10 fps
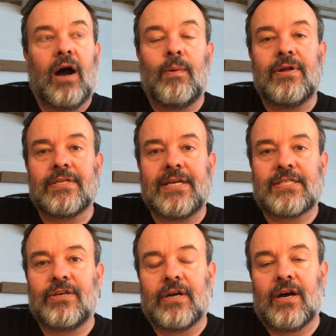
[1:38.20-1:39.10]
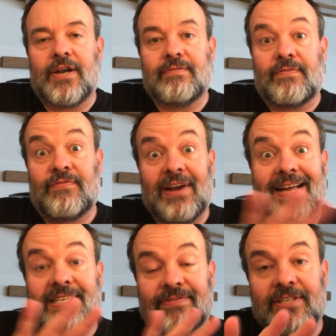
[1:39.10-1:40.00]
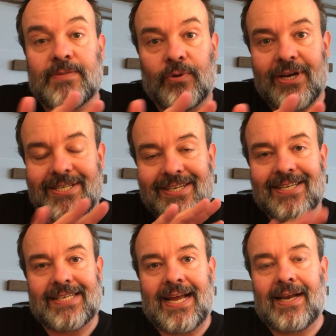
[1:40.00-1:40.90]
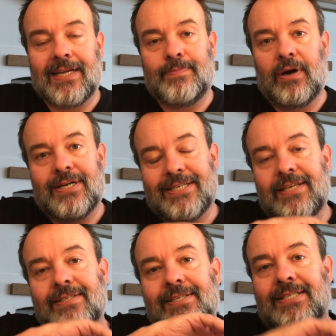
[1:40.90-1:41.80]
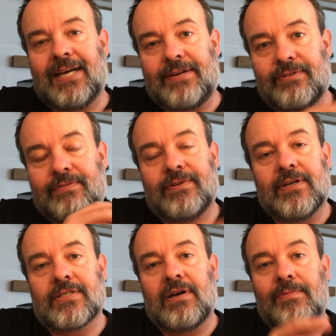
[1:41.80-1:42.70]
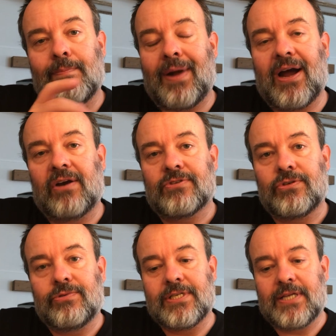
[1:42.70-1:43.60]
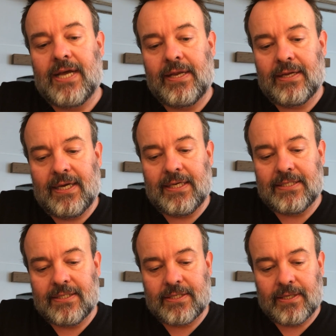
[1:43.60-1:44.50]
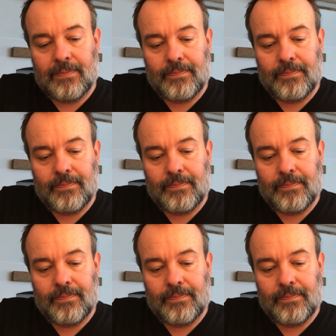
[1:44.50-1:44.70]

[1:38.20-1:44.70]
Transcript: I won't, it's not a kind of a flash of inspiration exactly, but I did understand for the first time the power of stories then. And